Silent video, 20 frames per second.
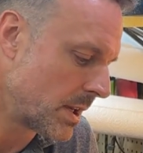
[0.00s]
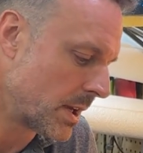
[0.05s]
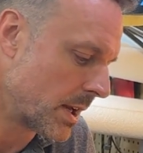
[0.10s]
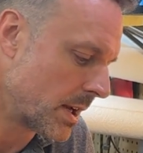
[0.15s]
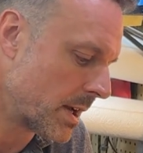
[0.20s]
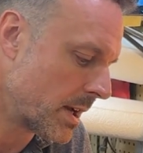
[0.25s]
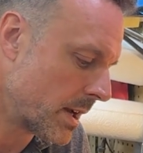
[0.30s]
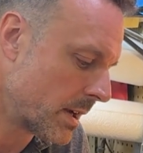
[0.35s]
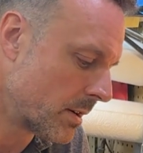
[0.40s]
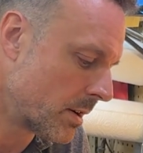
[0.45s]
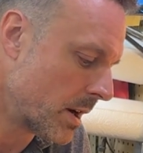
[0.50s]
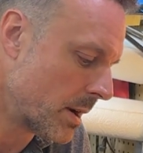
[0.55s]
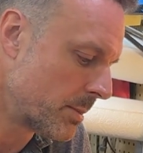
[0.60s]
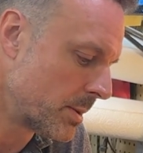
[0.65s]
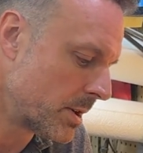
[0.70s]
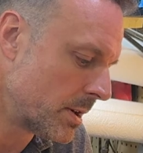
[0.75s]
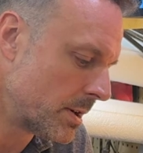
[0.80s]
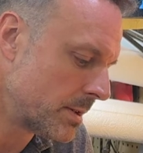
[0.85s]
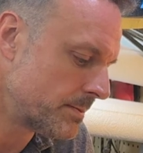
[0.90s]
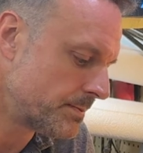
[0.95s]
and a
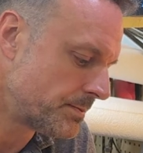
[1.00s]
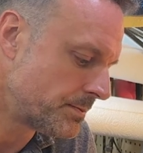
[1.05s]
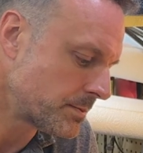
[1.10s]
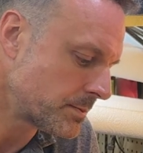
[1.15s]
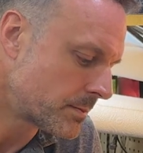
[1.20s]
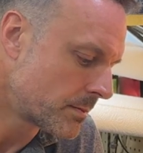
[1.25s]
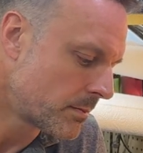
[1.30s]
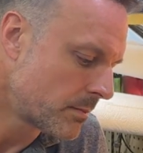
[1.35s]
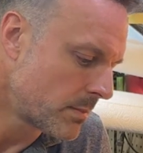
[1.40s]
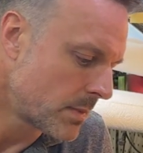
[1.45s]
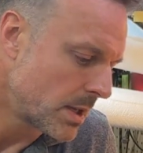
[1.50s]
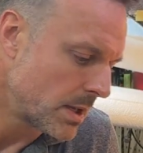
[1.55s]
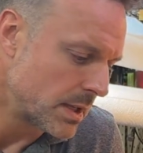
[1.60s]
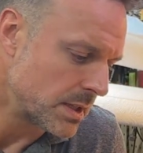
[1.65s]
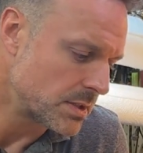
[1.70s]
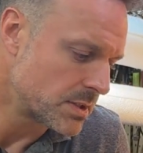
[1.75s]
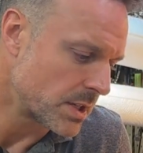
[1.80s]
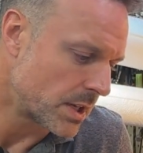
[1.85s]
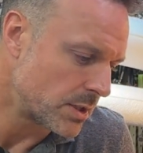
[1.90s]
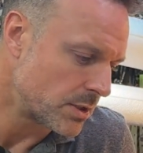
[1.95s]
hygrometer
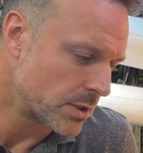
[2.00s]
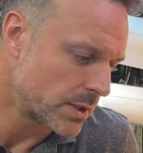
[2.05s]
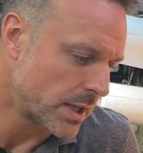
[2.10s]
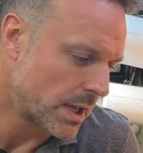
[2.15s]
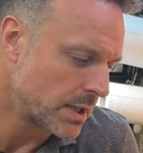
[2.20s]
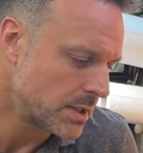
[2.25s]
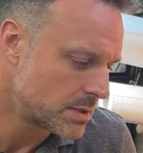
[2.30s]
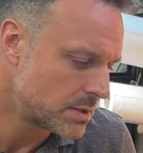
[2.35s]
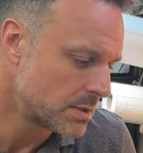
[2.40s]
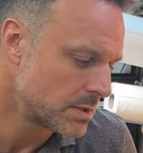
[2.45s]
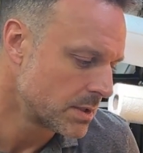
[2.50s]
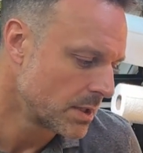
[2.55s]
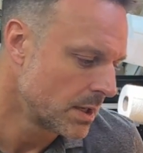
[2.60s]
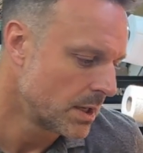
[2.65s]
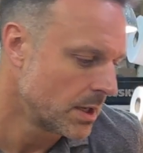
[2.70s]
inside your case,